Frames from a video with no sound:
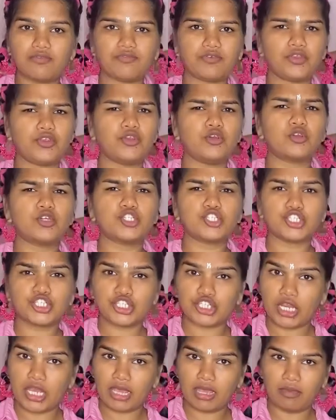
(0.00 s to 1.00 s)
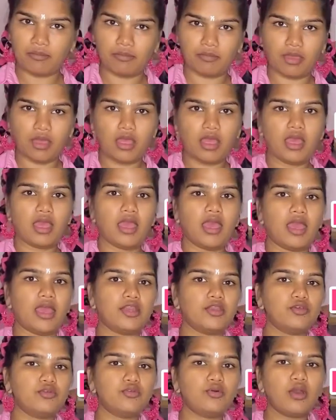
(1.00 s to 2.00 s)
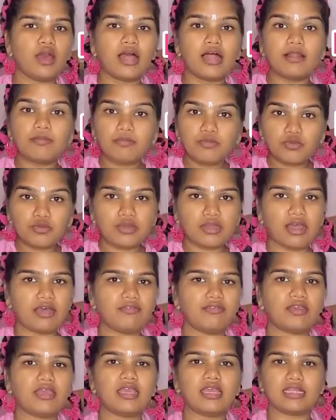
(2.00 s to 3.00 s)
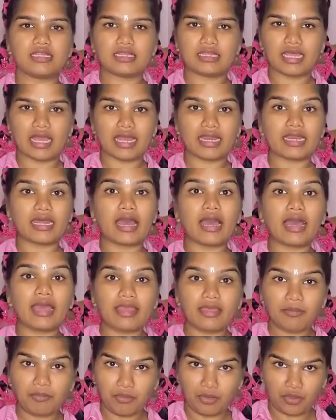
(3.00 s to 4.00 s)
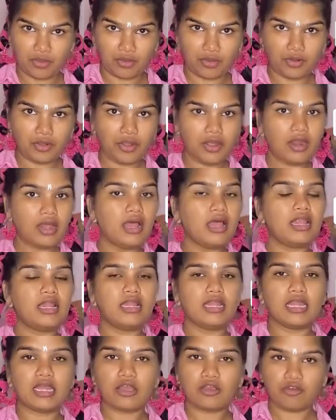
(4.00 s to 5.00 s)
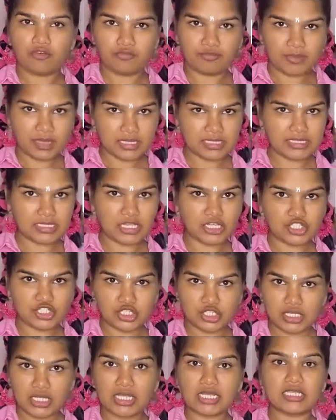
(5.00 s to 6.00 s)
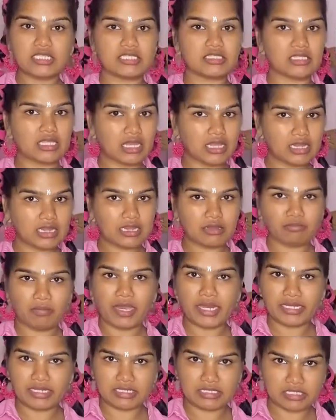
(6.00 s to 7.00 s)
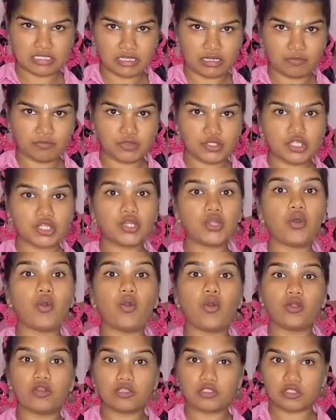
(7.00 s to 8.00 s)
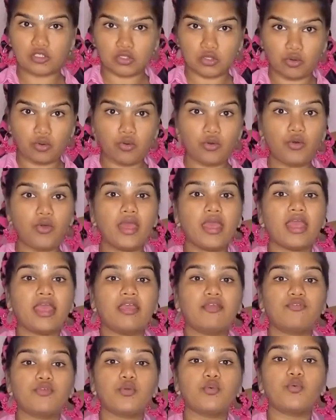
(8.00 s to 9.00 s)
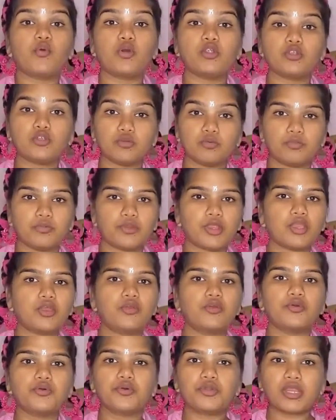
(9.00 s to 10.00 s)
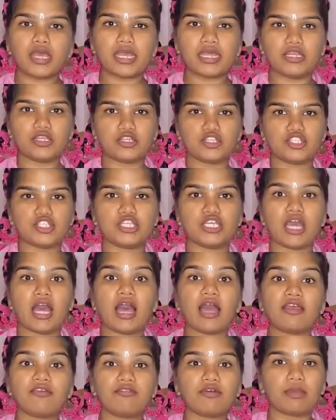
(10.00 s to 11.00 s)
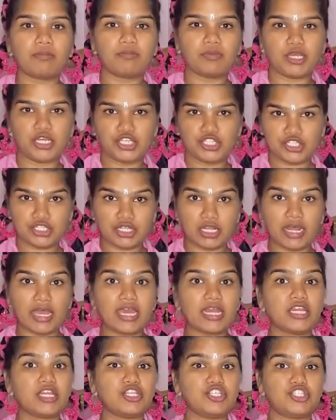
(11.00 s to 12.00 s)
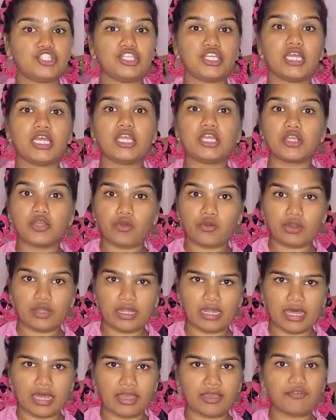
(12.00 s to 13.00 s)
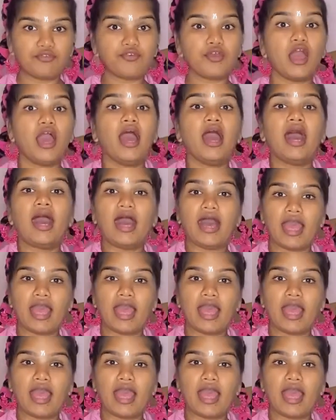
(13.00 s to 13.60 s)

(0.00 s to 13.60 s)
in your shame, and help you navigate that, I am here. Link of my session is in my description. Also, if you want to bring good energy, high vibrational energy in your life, I